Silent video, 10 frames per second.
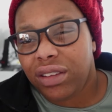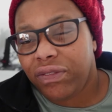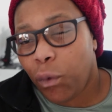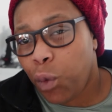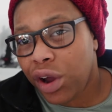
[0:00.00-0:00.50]

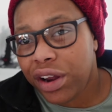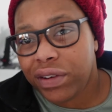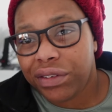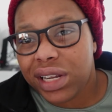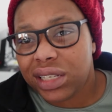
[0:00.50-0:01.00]
for
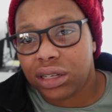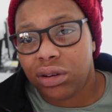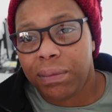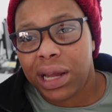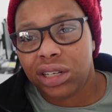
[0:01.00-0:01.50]
whatever reason
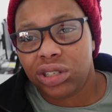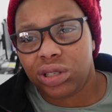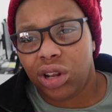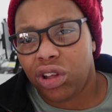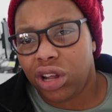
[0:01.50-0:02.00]
your managers
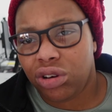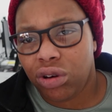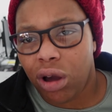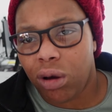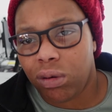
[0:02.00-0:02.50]
are like,
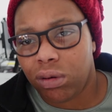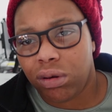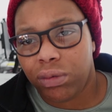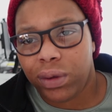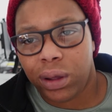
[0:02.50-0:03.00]
no,
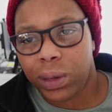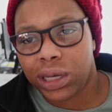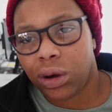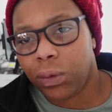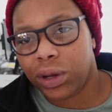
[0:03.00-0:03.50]
we
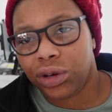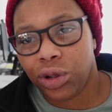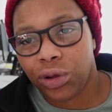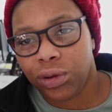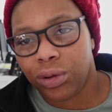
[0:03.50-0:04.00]
don't want
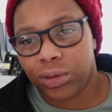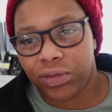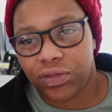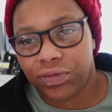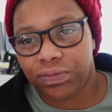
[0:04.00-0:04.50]
you,
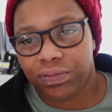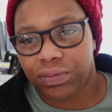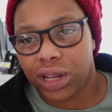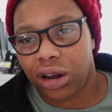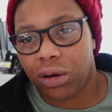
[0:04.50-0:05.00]

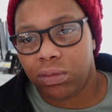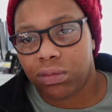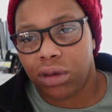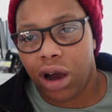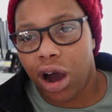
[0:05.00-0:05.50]
you know,
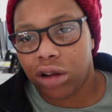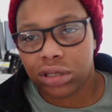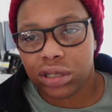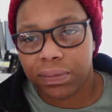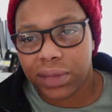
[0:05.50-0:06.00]
on
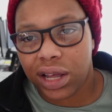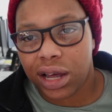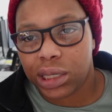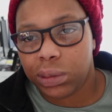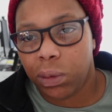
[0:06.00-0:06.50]
something
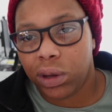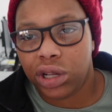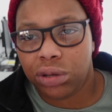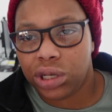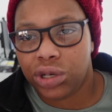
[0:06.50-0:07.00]
else. We want
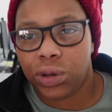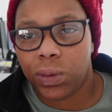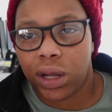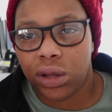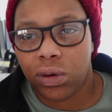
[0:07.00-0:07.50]
you to do
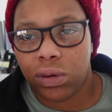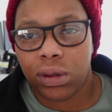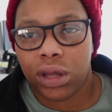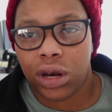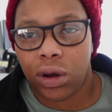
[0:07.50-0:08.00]
what your
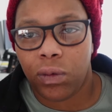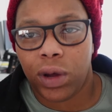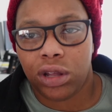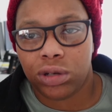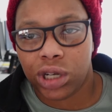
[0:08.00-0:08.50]

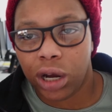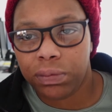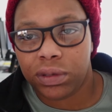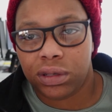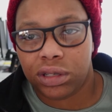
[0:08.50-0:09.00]

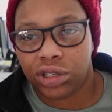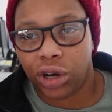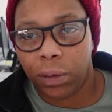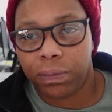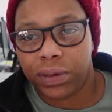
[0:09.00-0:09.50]

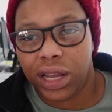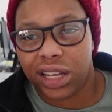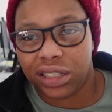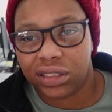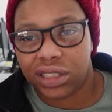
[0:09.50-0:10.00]
job
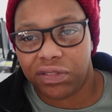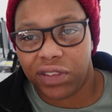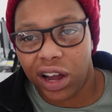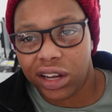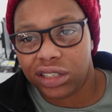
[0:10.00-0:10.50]

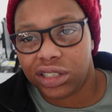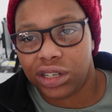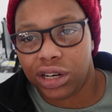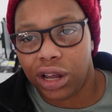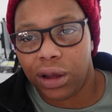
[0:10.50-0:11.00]
defined
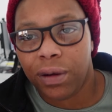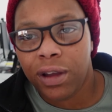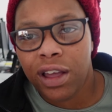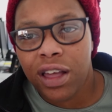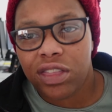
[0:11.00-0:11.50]
to do.
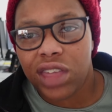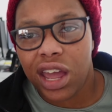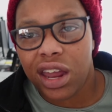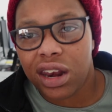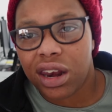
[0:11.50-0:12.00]

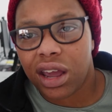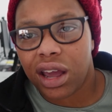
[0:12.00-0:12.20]
Then